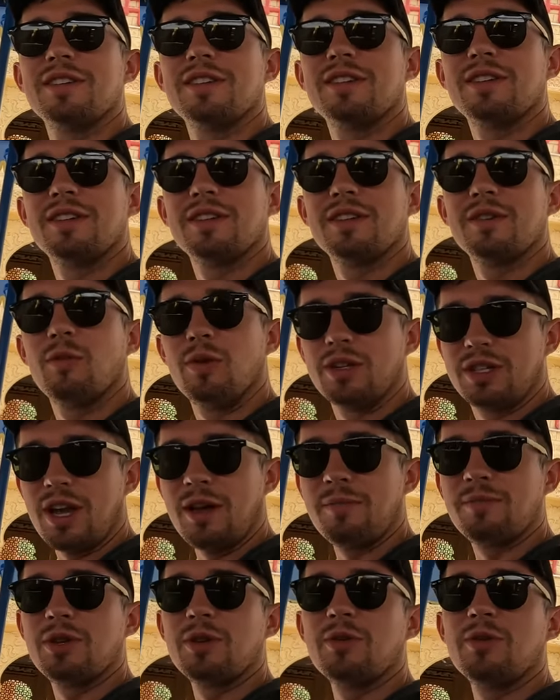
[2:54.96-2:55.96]
Huh? What
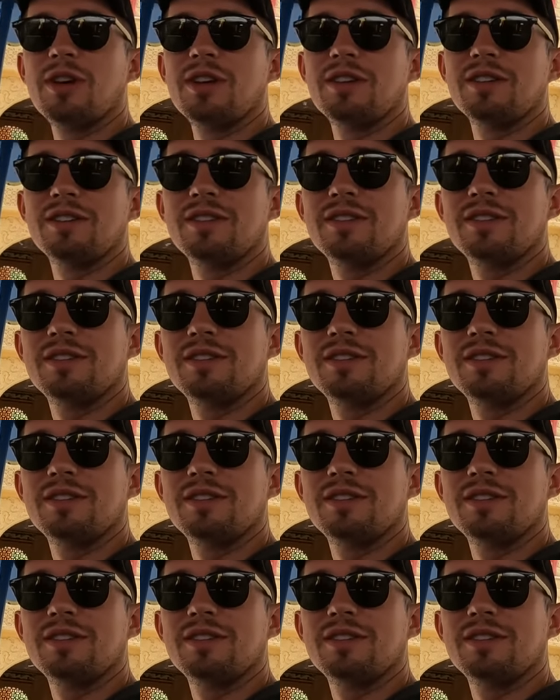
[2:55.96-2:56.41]
type do you want?